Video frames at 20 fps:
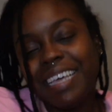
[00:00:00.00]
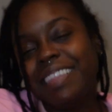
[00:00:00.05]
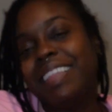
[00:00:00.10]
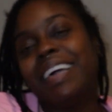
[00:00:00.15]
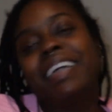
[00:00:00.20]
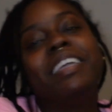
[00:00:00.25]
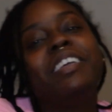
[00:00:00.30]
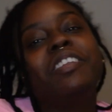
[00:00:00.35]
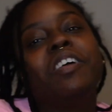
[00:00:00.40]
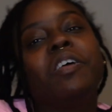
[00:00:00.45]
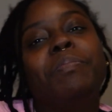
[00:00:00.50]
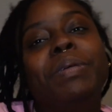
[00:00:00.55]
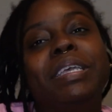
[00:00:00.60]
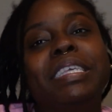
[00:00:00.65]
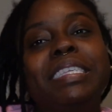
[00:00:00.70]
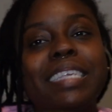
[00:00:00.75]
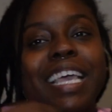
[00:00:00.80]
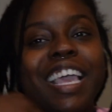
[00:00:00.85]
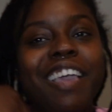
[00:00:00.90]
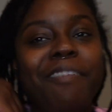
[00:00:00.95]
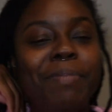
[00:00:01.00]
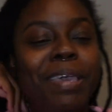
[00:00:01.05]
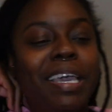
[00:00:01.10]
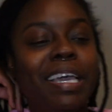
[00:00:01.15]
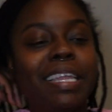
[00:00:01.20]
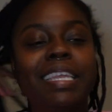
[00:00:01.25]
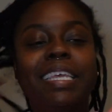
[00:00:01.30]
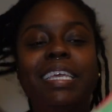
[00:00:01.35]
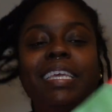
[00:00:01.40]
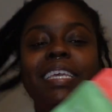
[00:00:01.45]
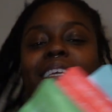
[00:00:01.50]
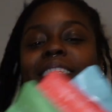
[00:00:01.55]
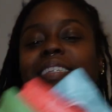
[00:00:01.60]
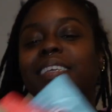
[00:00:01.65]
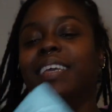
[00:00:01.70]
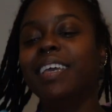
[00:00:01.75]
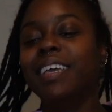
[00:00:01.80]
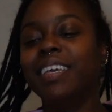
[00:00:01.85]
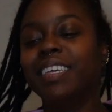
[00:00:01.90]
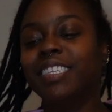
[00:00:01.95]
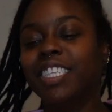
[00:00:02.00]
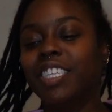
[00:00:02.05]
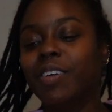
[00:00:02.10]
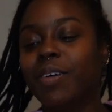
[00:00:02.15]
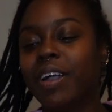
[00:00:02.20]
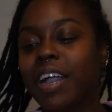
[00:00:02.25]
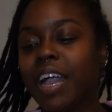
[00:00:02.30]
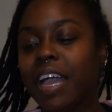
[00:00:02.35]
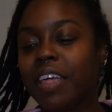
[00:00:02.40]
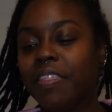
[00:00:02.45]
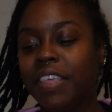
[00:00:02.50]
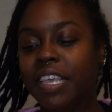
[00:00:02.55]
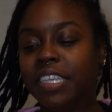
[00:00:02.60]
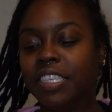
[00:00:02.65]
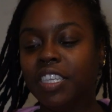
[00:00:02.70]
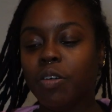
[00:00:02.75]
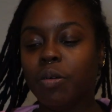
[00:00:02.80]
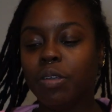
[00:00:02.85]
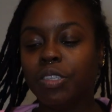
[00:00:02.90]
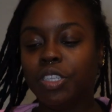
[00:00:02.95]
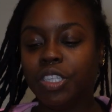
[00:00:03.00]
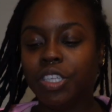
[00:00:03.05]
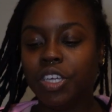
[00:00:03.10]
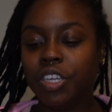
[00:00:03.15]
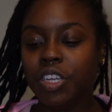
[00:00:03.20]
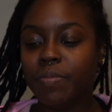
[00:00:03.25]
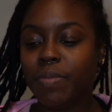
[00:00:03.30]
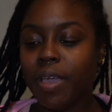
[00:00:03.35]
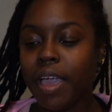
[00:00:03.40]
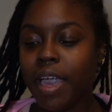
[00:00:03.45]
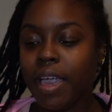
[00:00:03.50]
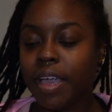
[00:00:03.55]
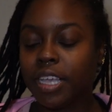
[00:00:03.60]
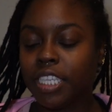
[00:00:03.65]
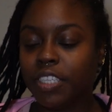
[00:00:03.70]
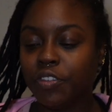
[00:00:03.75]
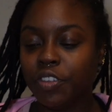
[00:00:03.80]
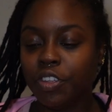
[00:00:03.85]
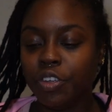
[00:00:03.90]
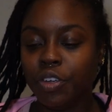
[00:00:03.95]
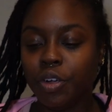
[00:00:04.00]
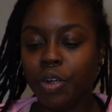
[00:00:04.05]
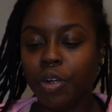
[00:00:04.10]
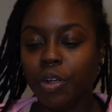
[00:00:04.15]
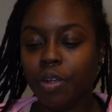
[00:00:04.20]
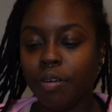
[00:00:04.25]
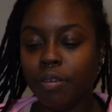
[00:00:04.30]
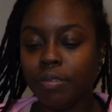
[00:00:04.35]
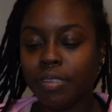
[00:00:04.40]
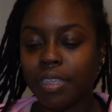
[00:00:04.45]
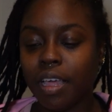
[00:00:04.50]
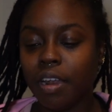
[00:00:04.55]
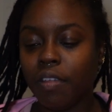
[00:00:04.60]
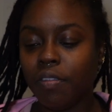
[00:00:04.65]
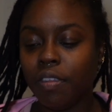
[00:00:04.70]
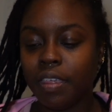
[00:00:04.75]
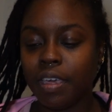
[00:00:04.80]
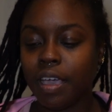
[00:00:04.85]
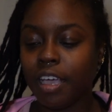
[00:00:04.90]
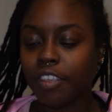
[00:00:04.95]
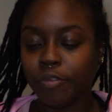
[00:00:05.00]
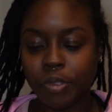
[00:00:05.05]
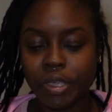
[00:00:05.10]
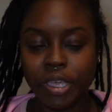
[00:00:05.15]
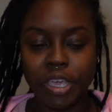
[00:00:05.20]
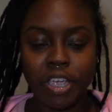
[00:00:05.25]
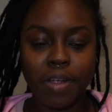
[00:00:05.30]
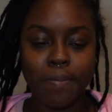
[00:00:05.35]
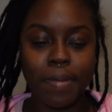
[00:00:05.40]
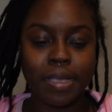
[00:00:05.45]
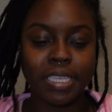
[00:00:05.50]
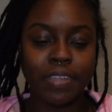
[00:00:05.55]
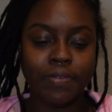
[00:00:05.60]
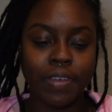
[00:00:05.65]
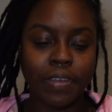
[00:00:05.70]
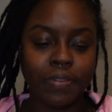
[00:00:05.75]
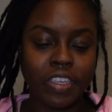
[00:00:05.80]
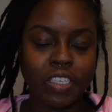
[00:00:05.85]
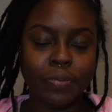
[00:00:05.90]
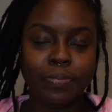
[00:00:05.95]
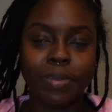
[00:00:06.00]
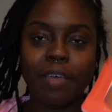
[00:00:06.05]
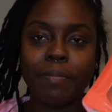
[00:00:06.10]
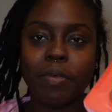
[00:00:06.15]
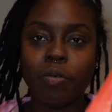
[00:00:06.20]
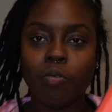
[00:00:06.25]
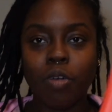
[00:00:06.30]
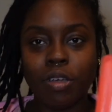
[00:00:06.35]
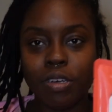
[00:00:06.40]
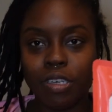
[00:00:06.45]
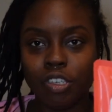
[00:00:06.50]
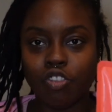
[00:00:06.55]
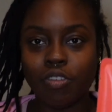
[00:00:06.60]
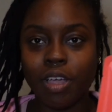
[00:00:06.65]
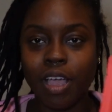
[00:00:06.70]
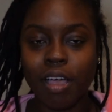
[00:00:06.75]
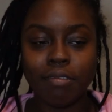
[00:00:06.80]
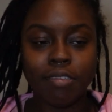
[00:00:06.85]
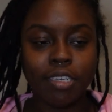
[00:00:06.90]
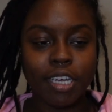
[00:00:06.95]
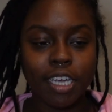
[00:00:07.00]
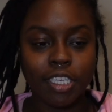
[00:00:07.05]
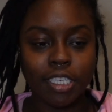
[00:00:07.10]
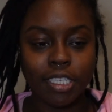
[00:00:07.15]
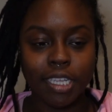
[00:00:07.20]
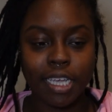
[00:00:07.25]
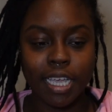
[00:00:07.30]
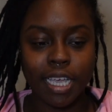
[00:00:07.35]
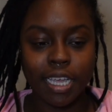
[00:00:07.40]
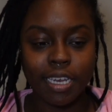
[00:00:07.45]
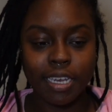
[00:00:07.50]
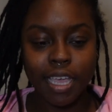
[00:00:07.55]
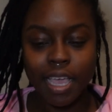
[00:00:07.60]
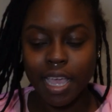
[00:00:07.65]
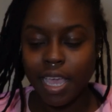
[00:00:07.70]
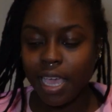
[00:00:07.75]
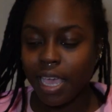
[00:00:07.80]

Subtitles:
Like, you know, be safe, be clean. So I got these to go into the goodie bags for the girls. I don't think the guys really care about stuff like this, but I've been wanting to try out Touchland.